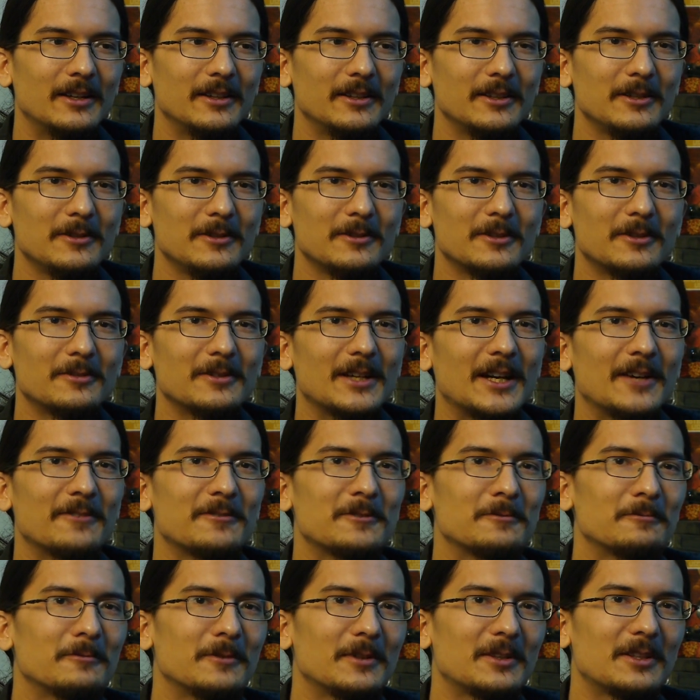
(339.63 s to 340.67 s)
you don't have to
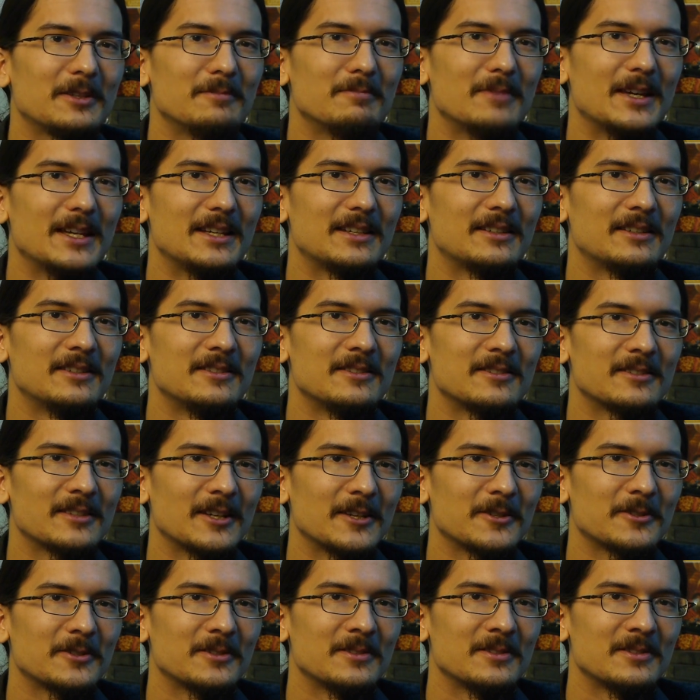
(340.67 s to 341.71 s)
really make
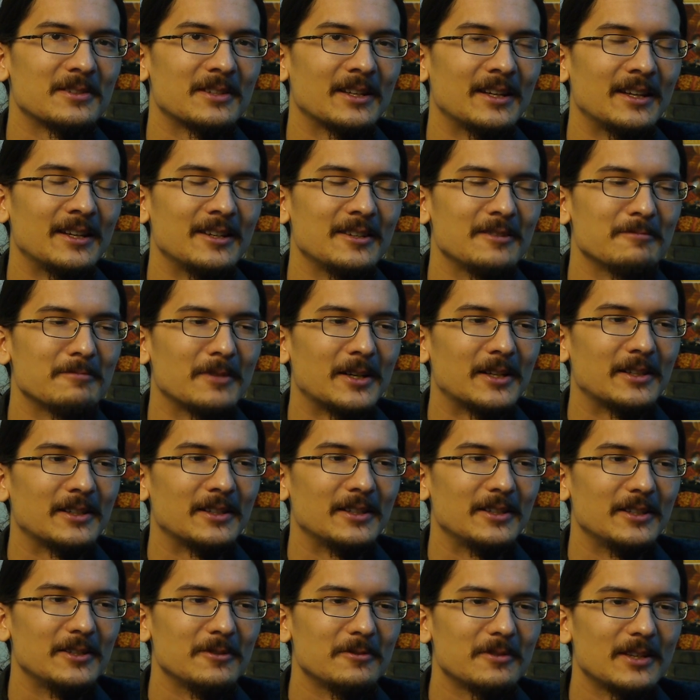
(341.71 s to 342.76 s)
concessions to anybody.
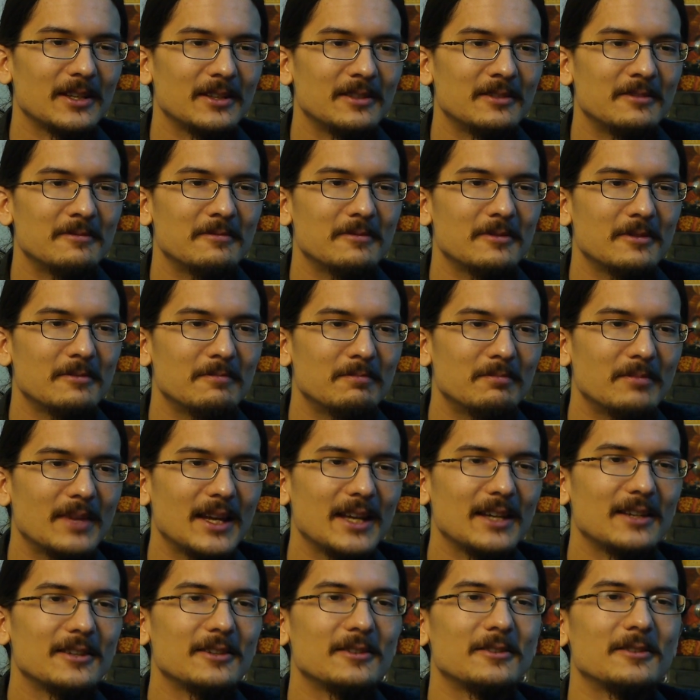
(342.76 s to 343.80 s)
You can
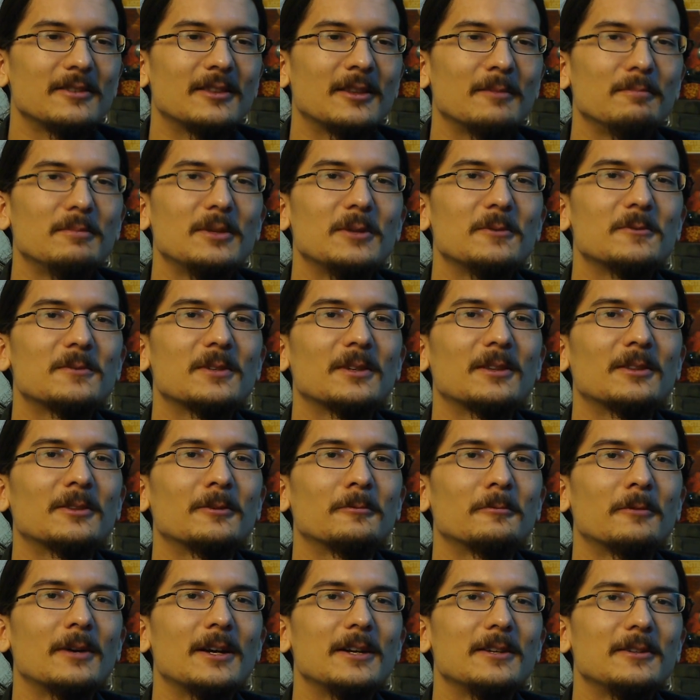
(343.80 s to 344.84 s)
make the music the
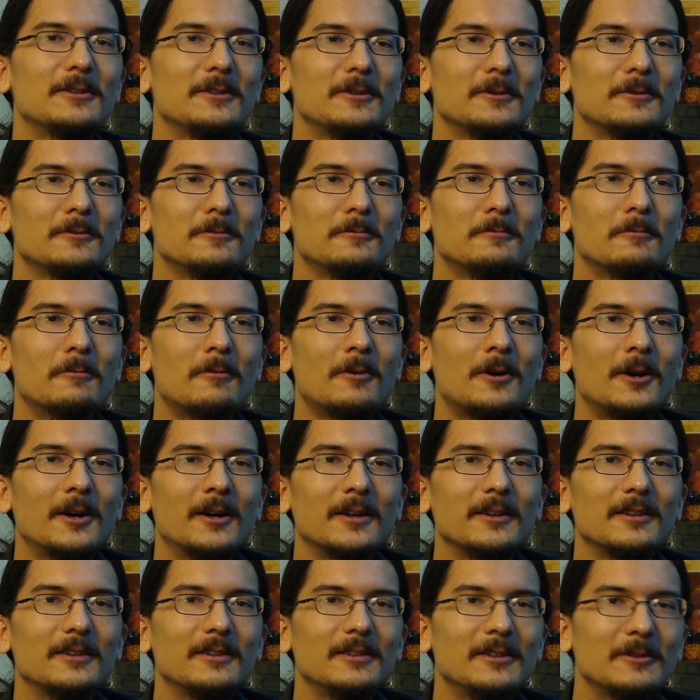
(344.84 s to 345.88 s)
way you
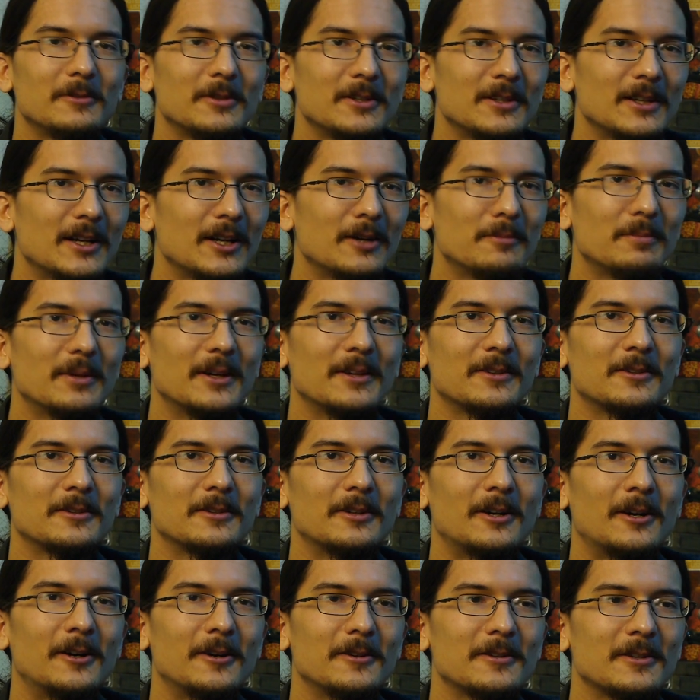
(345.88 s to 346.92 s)
want. You can help other
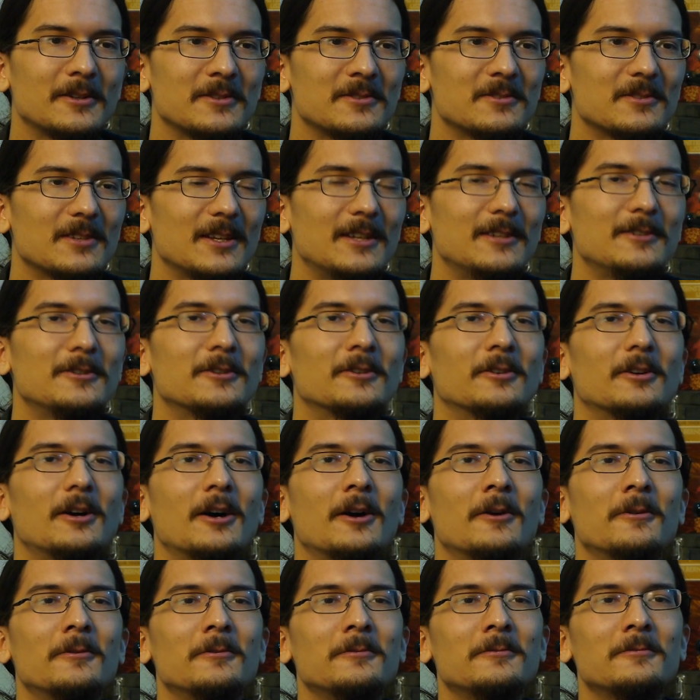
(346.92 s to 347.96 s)
artists in your
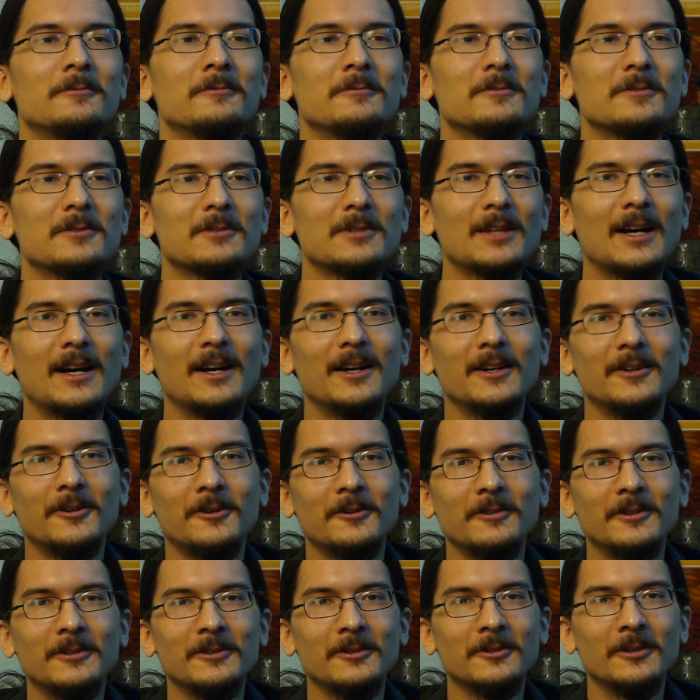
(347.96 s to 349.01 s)
own
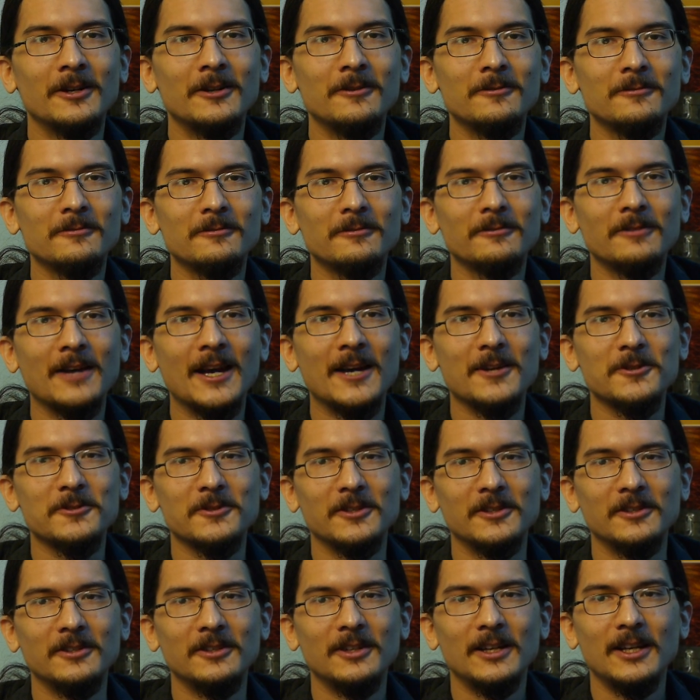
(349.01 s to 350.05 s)
style, in your own
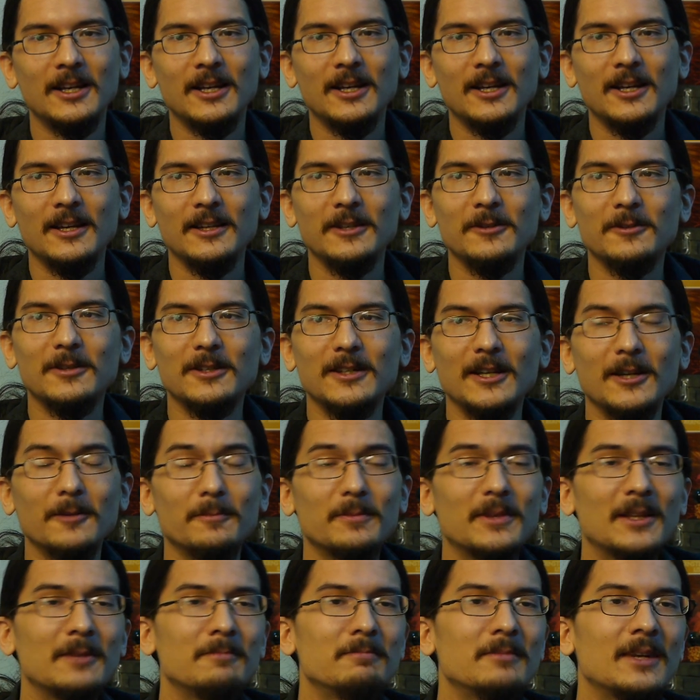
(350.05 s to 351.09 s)
fashion. You can help
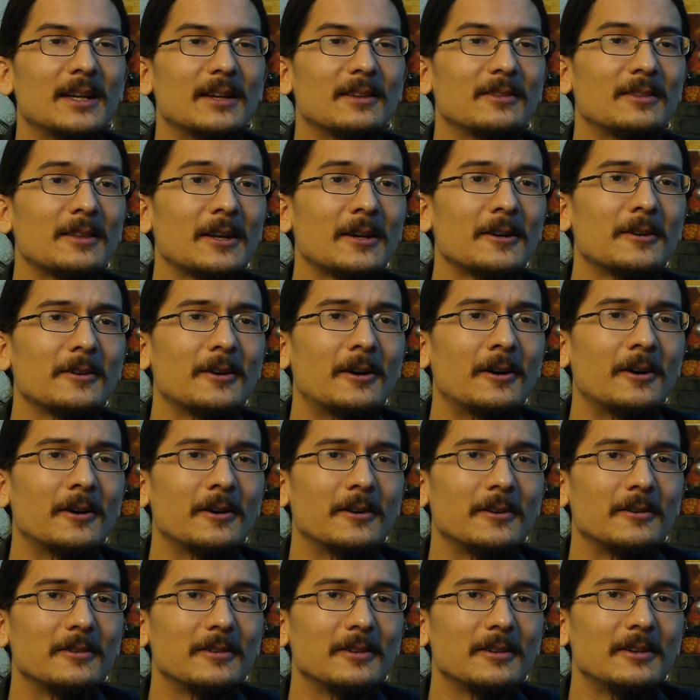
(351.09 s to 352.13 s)
them make their
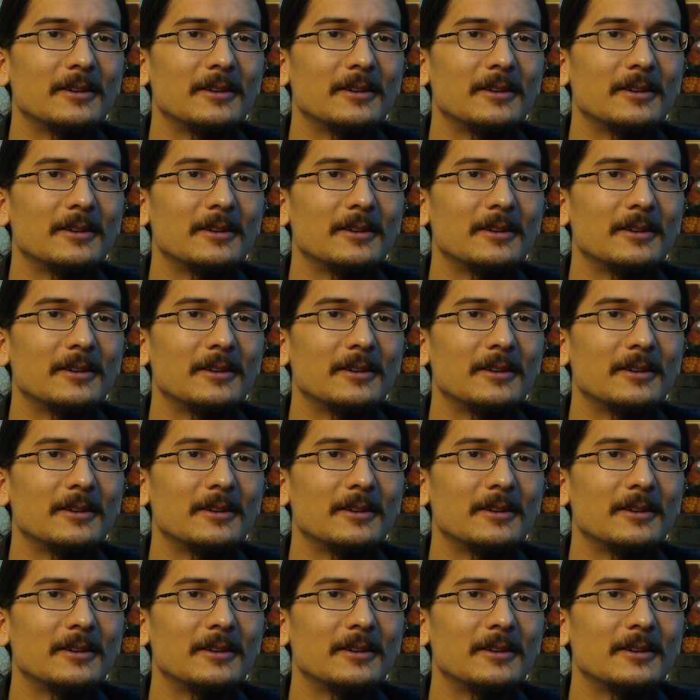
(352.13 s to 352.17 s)
art